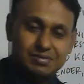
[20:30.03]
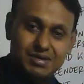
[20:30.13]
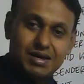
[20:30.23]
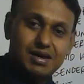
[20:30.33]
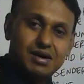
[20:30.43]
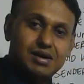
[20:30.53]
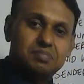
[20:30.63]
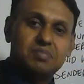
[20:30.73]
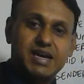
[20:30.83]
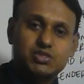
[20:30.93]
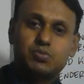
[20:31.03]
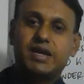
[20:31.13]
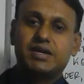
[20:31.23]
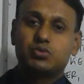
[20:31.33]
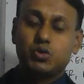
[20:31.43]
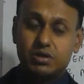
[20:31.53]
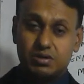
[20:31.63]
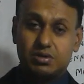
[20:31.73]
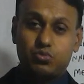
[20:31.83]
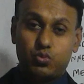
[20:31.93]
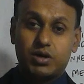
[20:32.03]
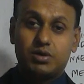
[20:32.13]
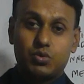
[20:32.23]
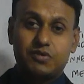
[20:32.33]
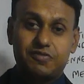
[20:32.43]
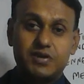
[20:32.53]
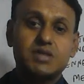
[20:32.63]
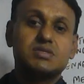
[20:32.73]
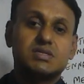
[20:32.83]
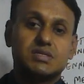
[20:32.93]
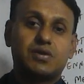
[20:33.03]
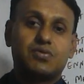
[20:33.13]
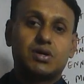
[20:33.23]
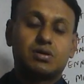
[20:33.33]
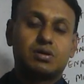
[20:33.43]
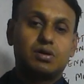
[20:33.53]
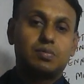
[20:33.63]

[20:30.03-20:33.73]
The exoplanet were first discovered